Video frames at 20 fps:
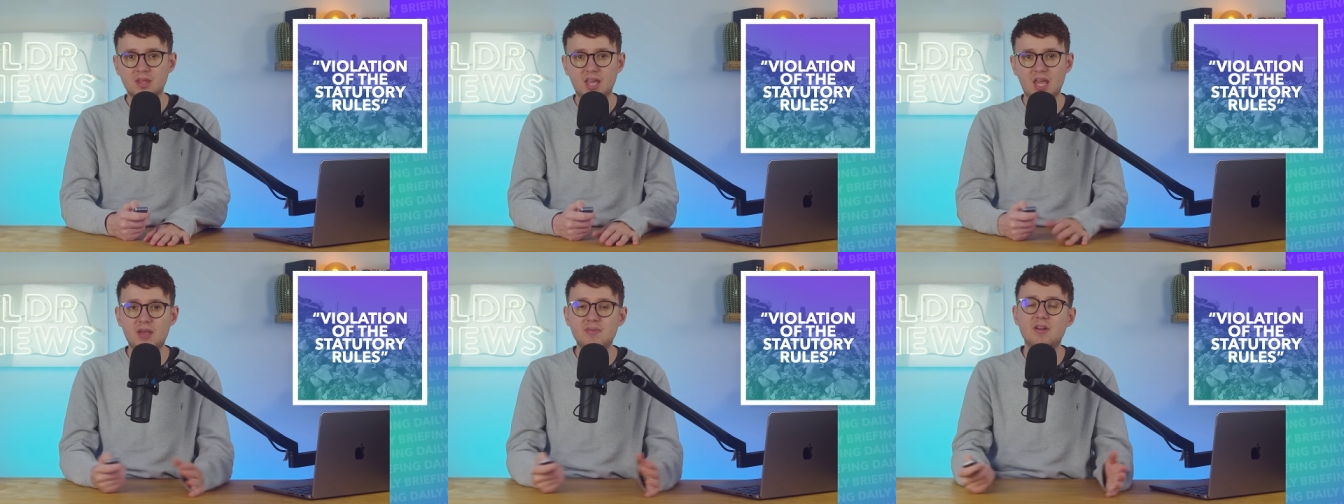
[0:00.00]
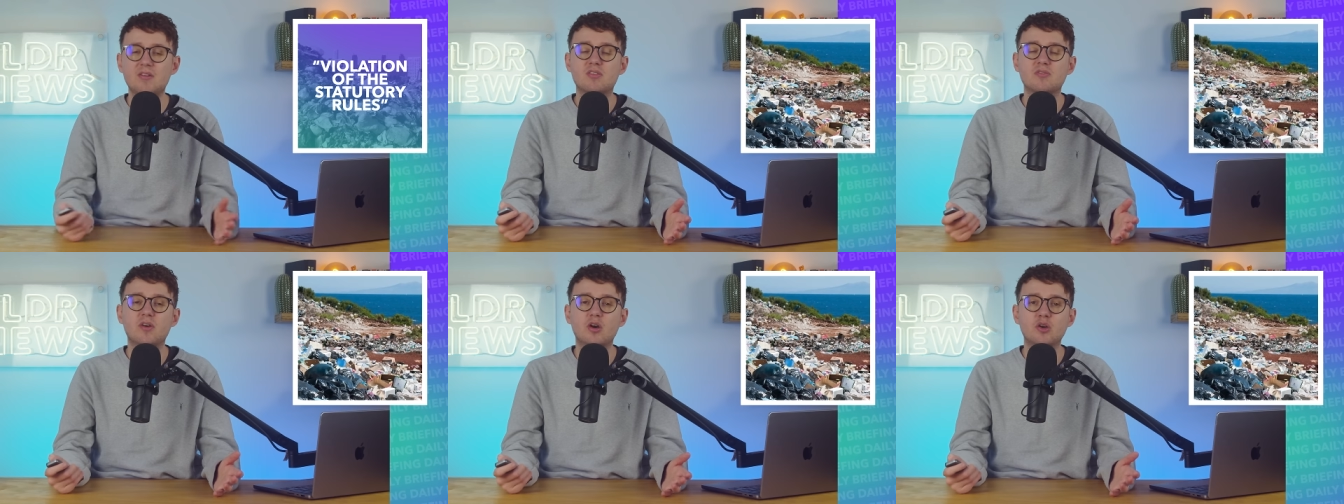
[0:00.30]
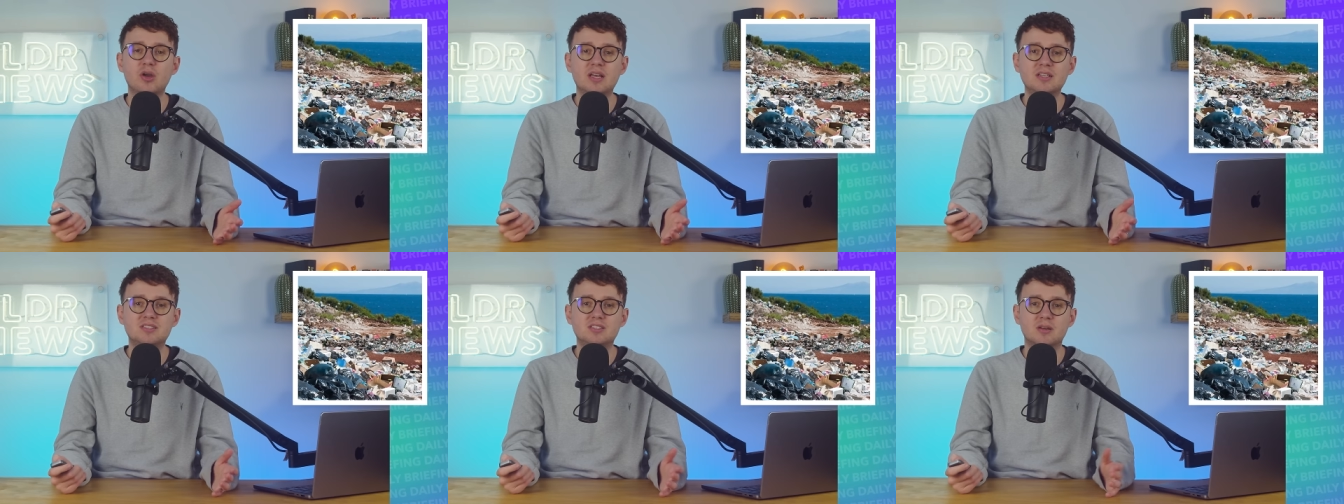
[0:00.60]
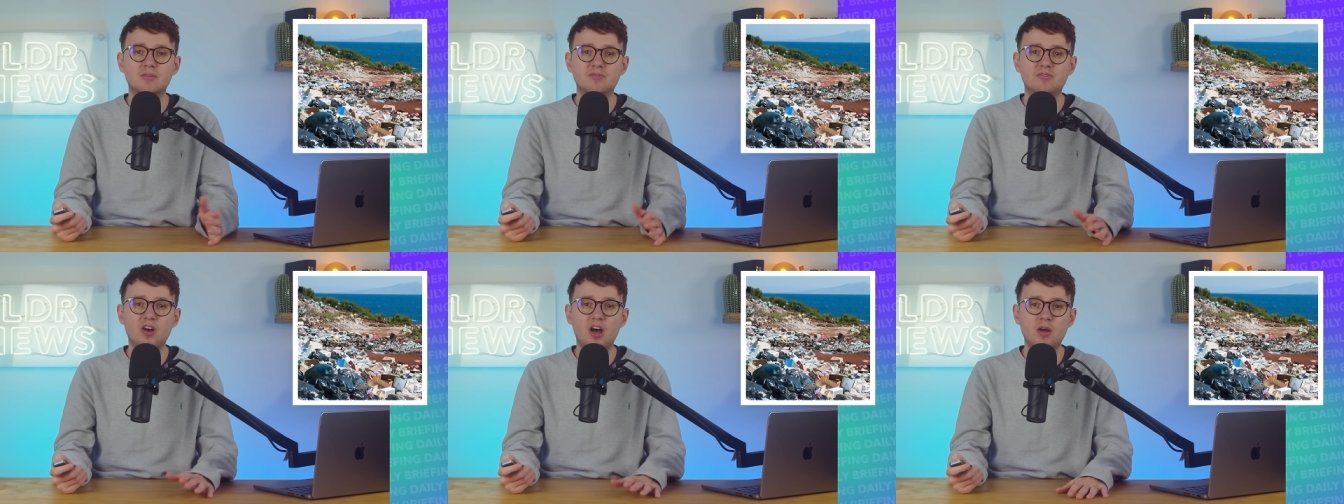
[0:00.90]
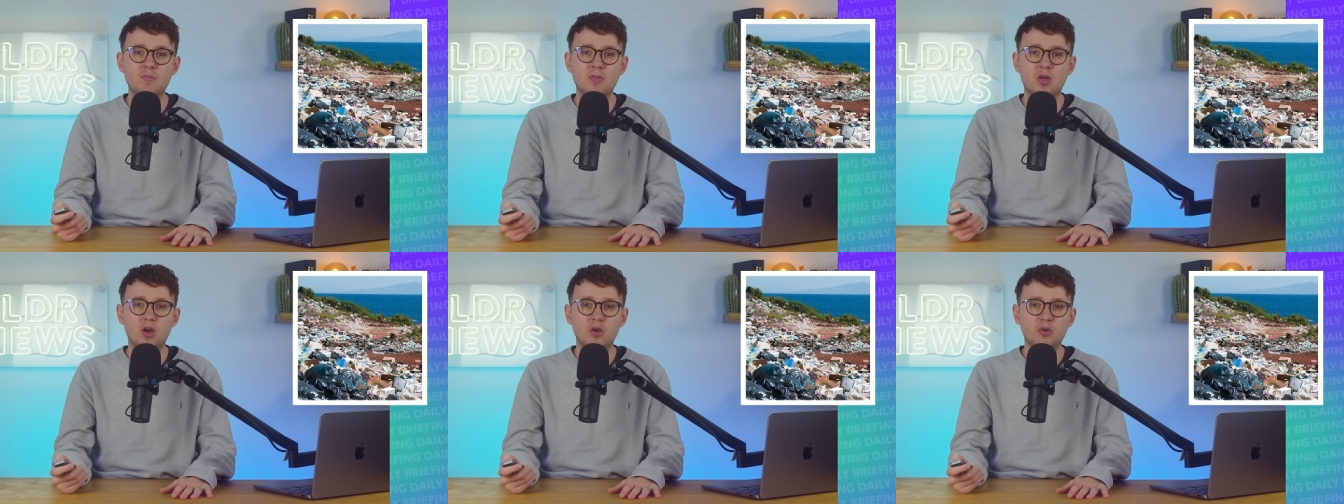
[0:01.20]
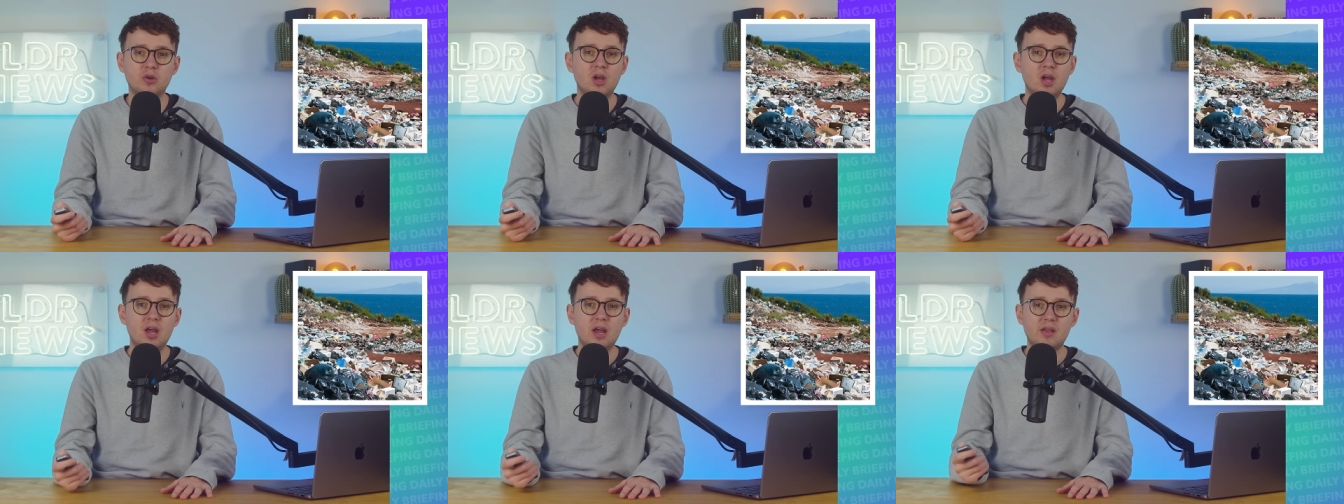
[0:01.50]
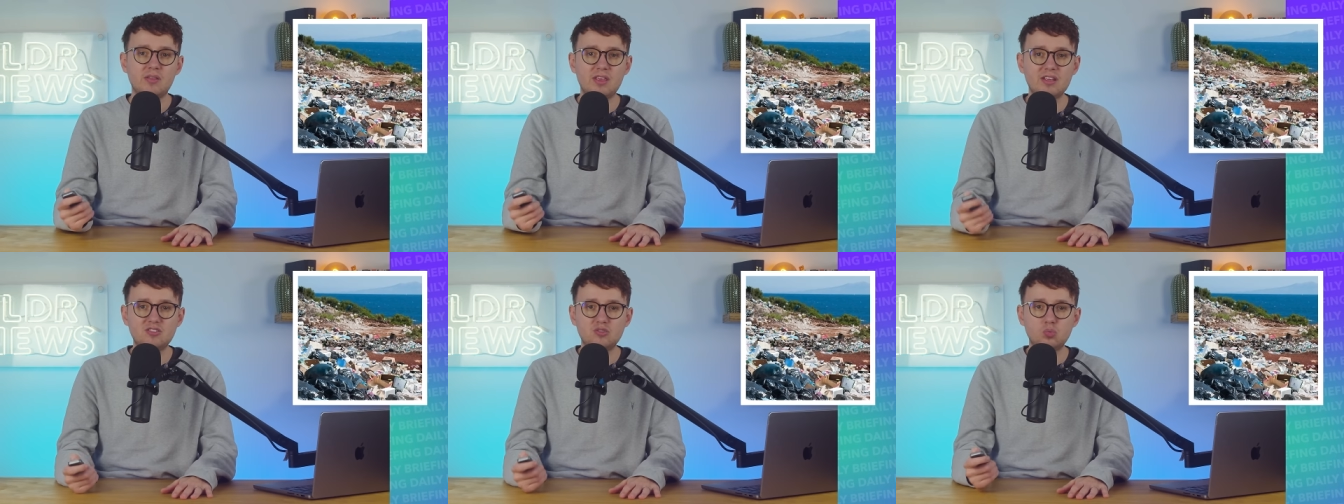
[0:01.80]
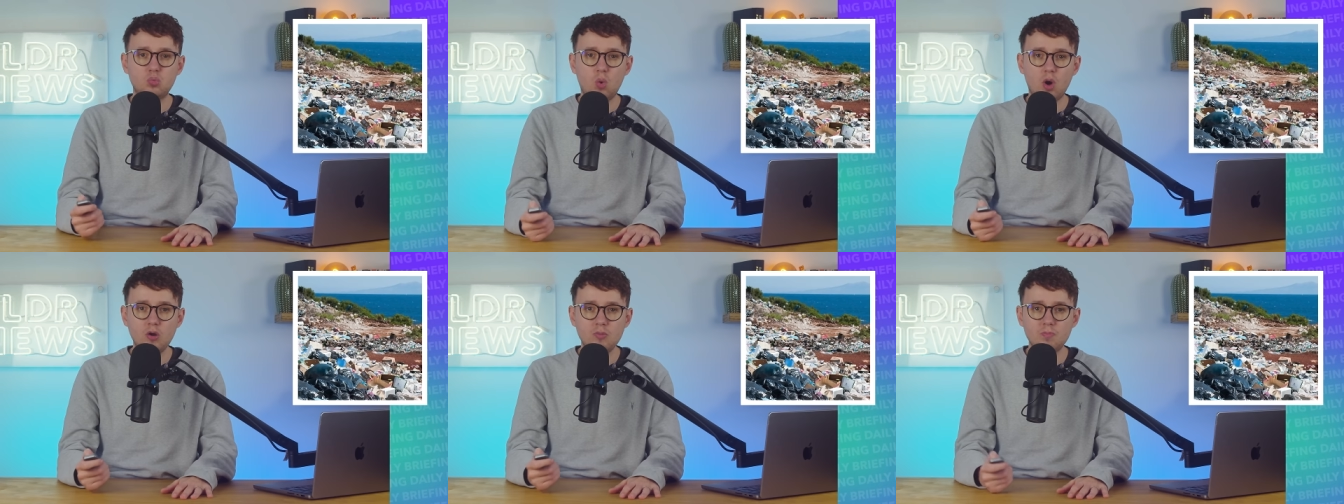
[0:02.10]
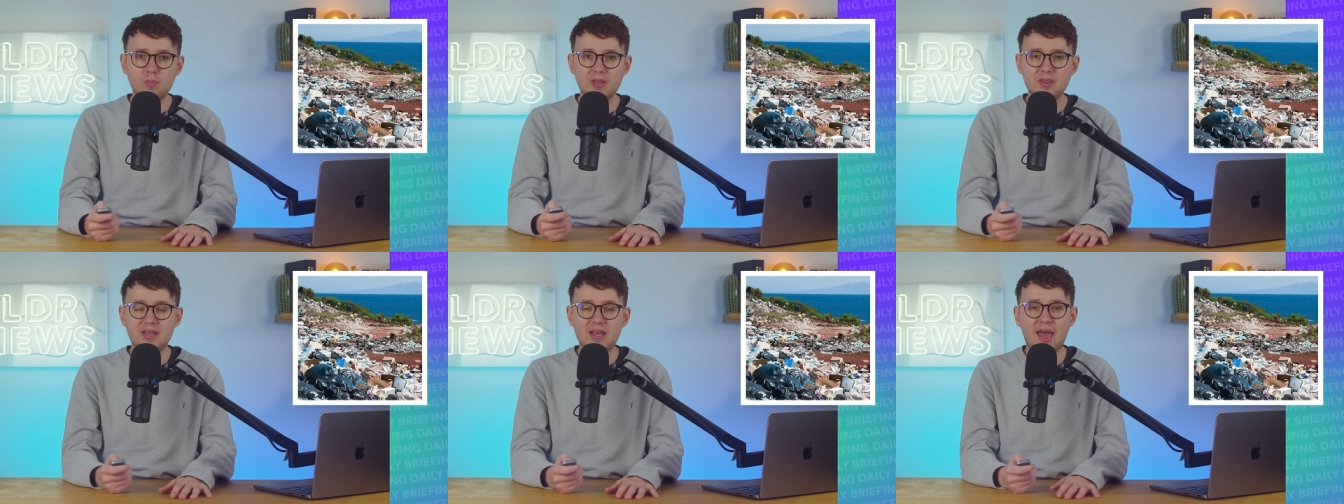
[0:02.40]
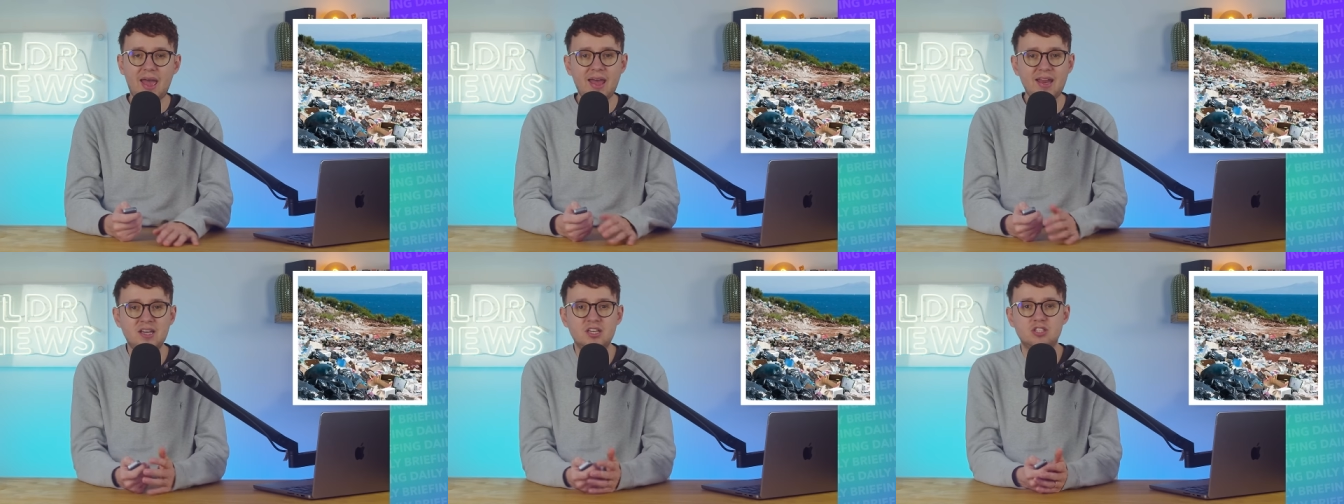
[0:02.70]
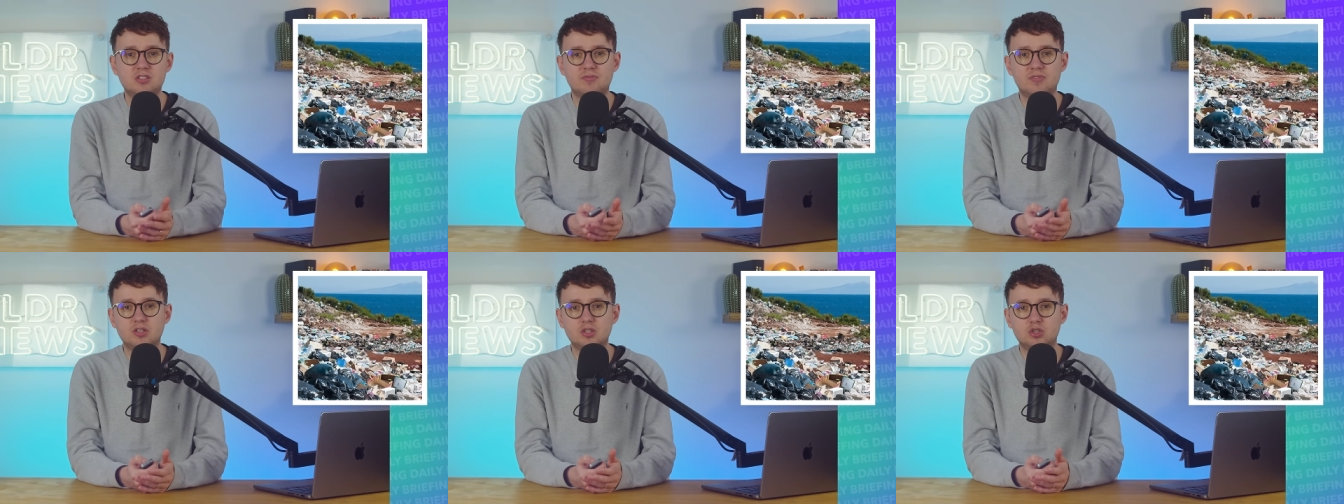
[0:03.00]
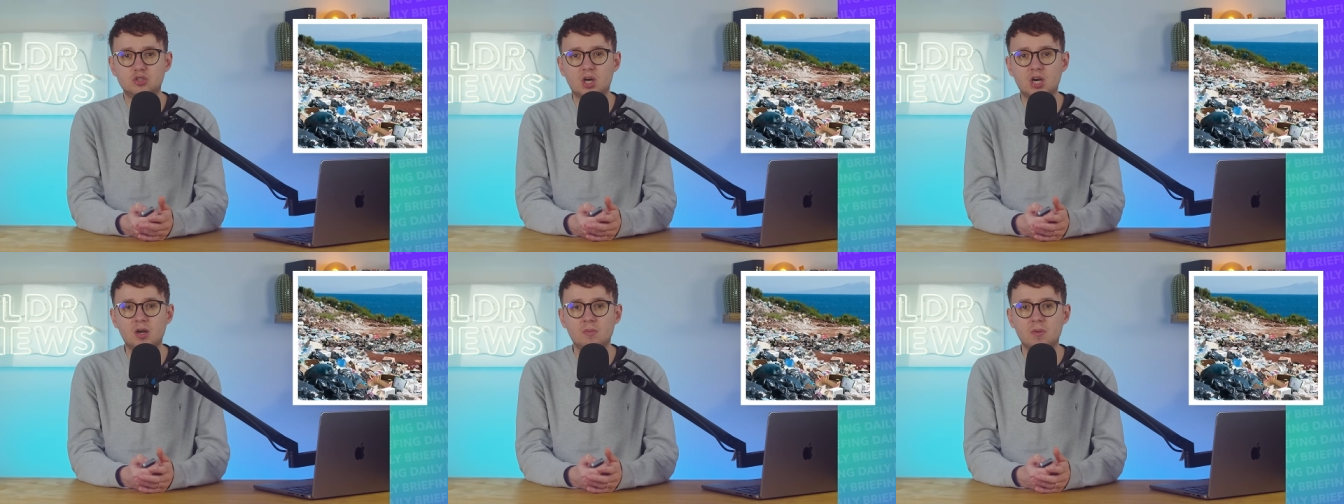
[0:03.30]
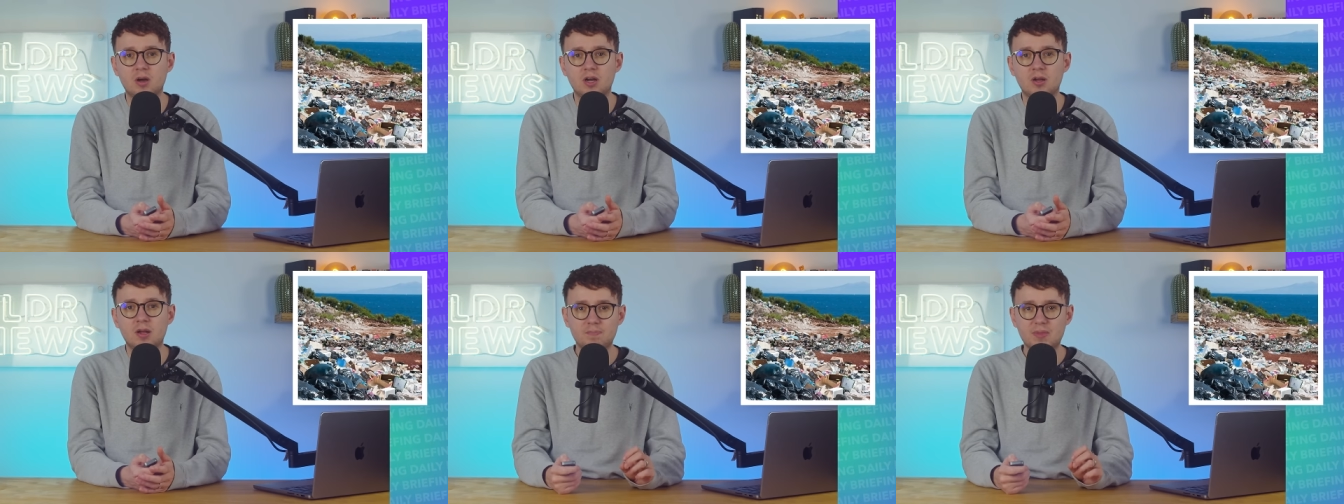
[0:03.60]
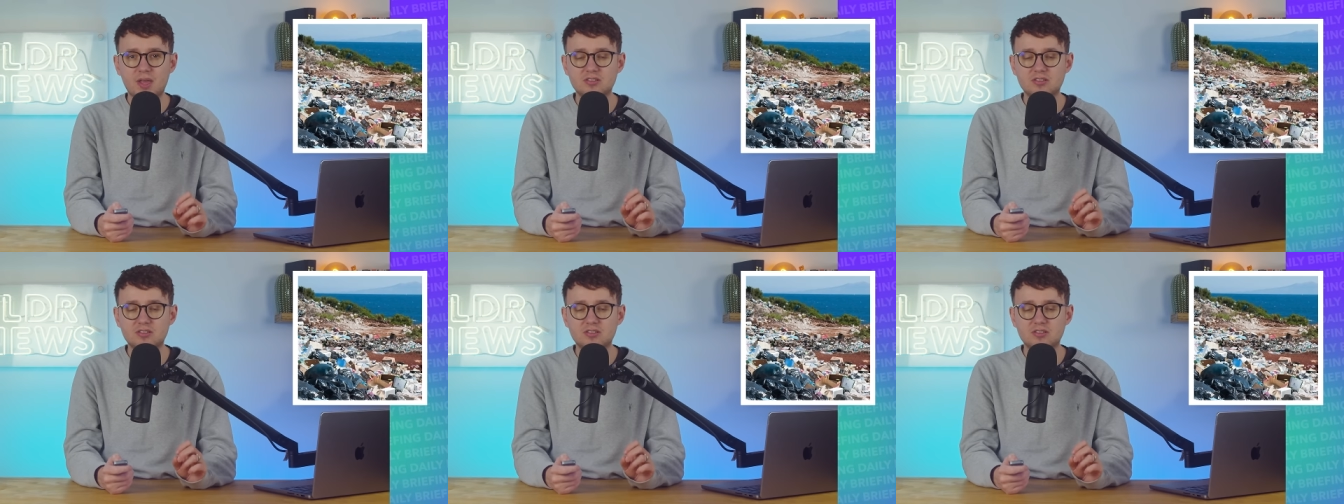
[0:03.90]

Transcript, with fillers: Even if the vote is confirmed, though, this won't be the end of the drama,